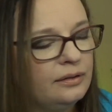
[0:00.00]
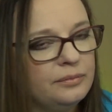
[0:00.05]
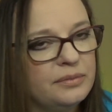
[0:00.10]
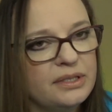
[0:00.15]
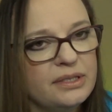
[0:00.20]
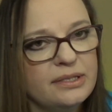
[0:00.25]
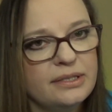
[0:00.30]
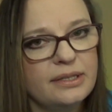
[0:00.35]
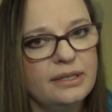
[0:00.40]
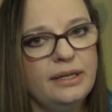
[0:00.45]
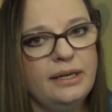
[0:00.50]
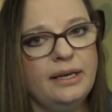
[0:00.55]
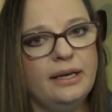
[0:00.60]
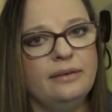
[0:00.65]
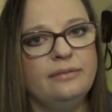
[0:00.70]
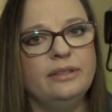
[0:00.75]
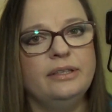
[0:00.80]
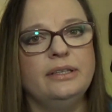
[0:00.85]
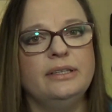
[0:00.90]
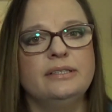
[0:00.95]
I'm just going to
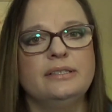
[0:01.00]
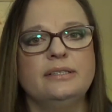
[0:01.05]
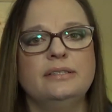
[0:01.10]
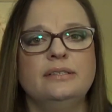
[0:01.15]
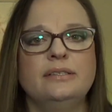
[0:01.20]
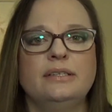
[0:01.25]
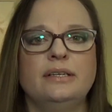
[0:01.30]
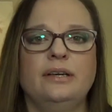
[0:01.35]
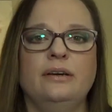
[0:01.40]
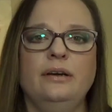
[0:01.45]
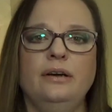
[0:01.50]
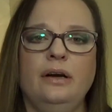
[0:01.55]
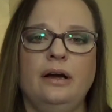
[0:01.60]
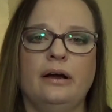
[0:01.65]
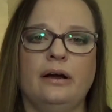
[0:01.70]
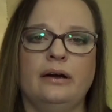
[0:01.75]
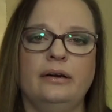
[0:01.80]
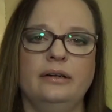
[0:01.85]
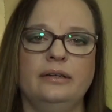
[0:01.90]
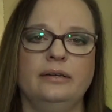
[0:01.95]
have a listen to your
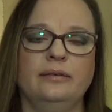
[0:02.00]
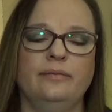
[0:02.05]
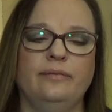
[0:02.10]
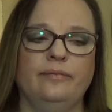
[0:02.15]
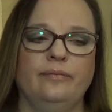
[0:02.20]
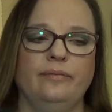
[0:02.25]
heart.